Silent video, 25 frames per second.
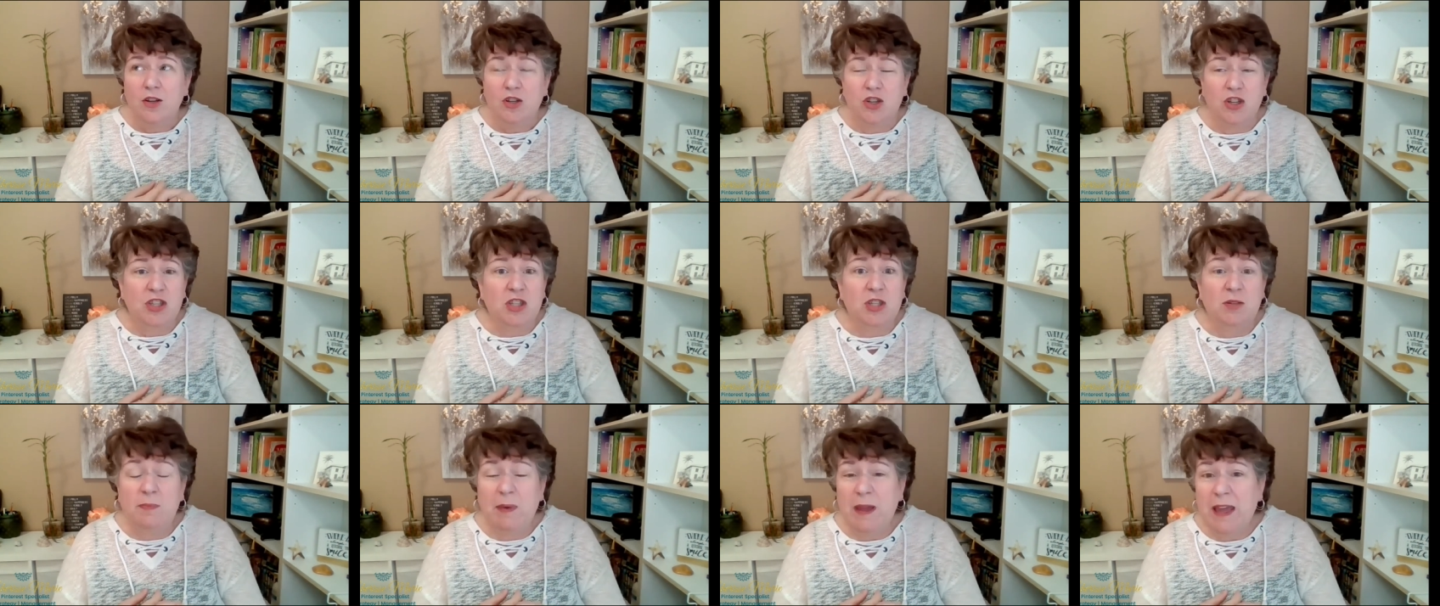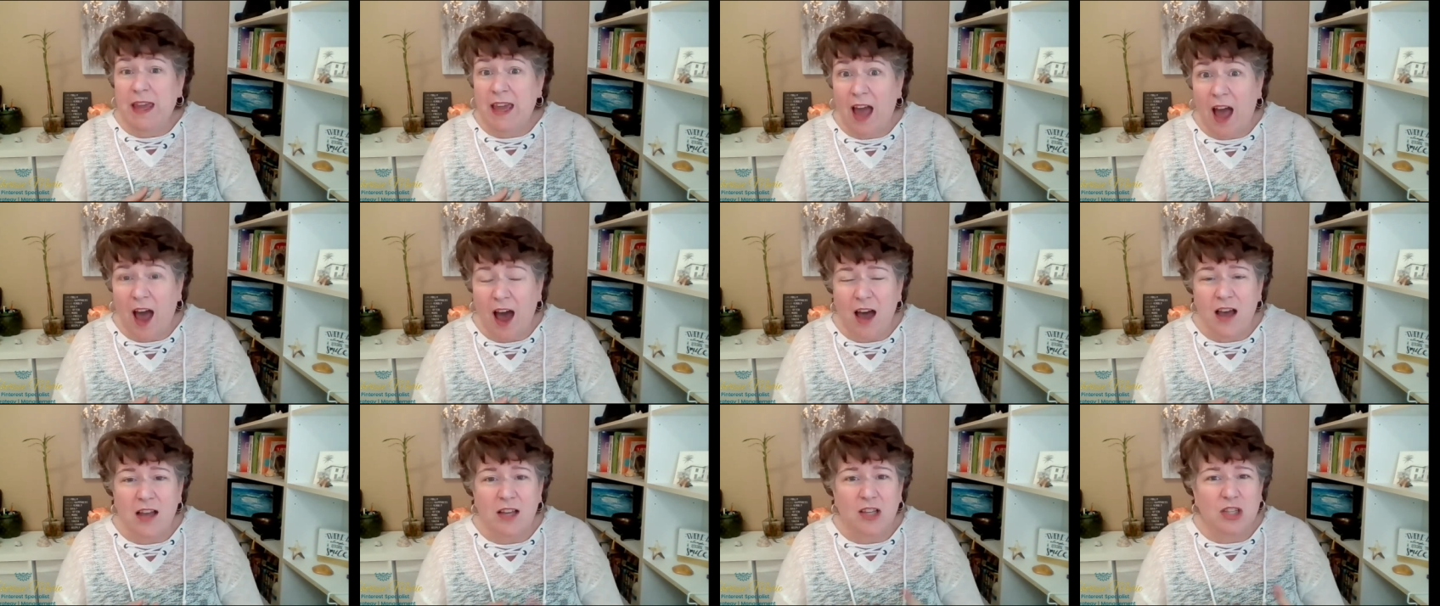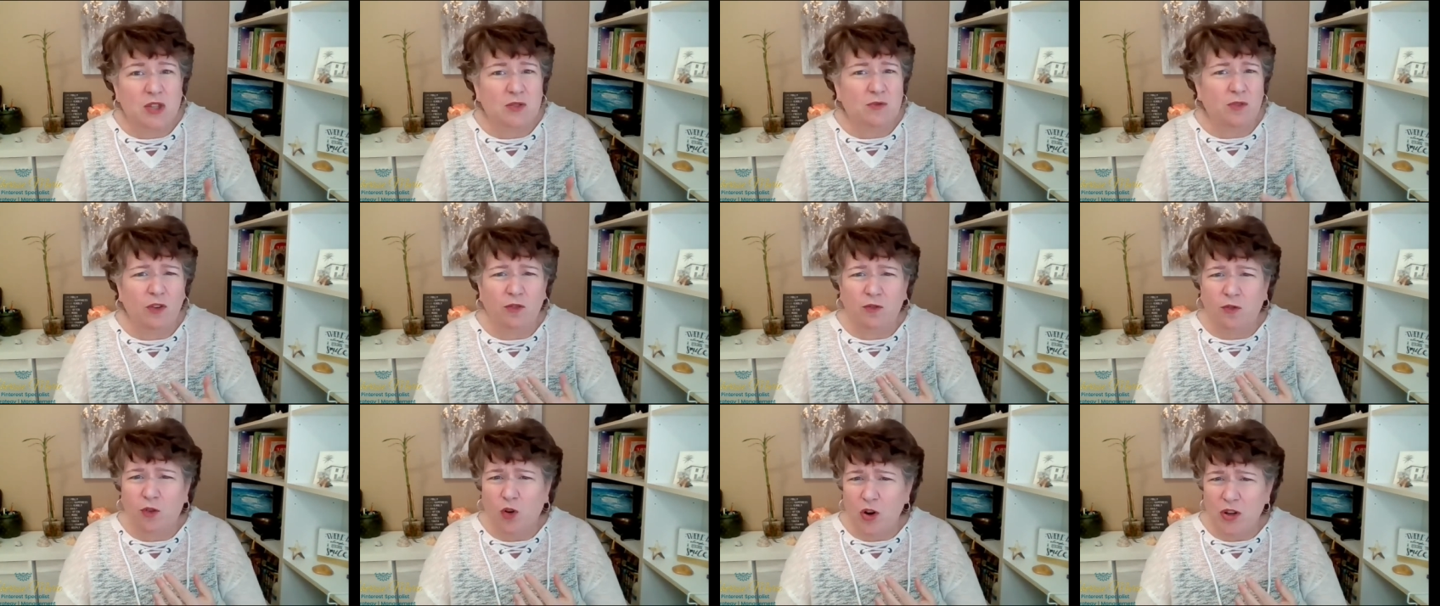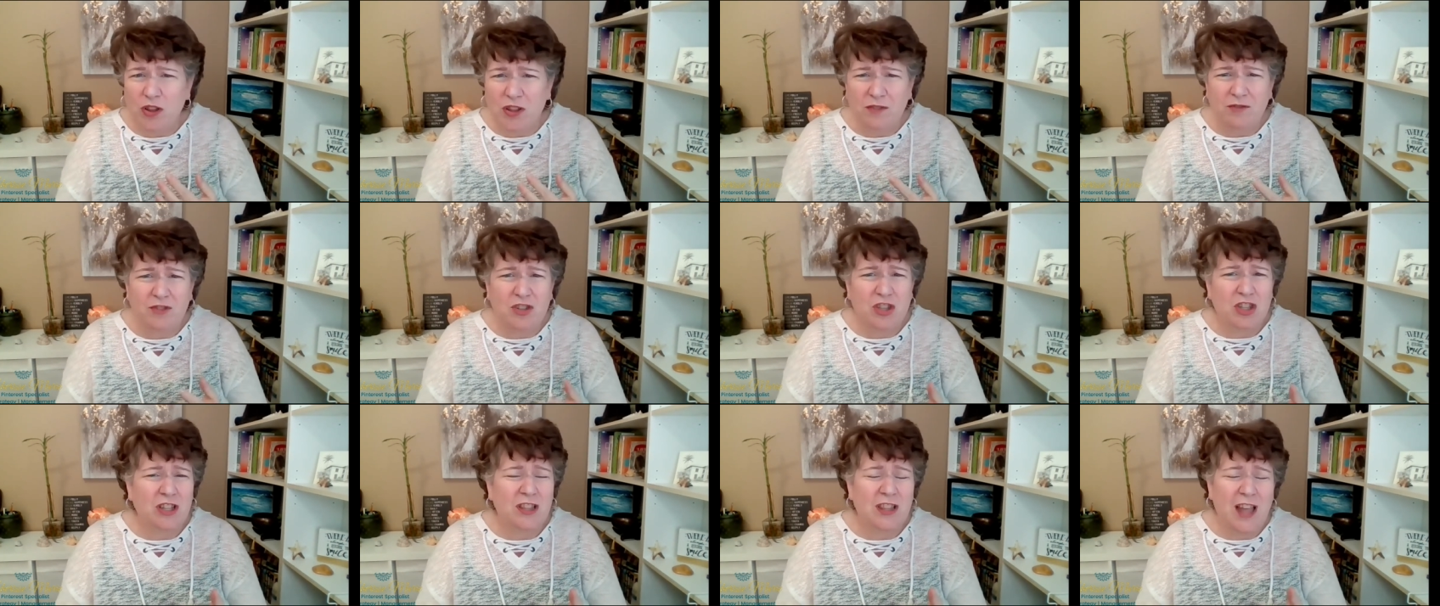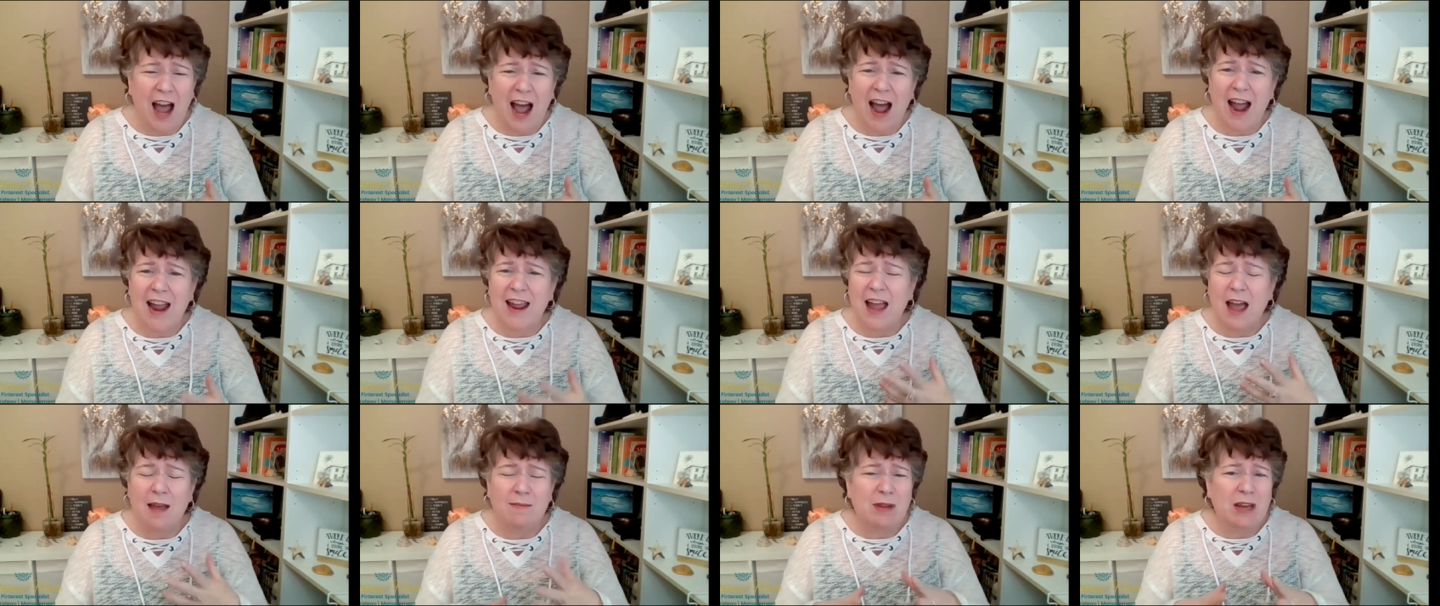just because, for 4th of July.